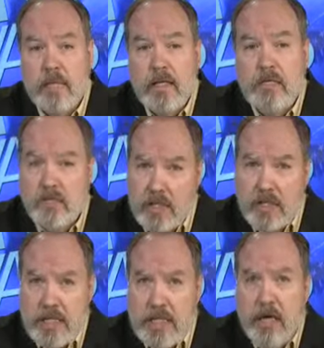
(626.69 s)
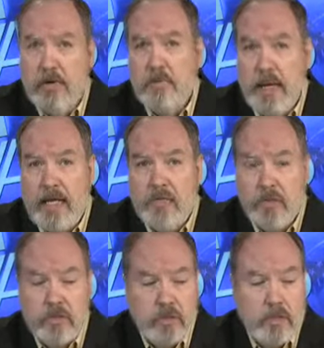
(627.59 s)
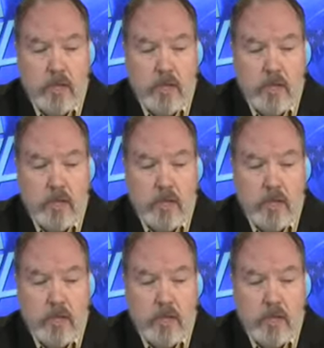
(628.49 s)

1600 pages,